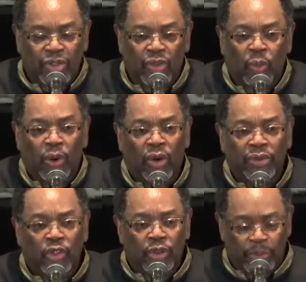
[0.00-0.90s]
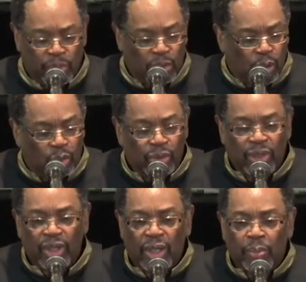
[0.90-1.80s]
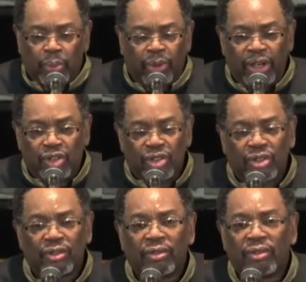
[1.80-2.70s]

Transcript: into the world. I told them, when you go preach,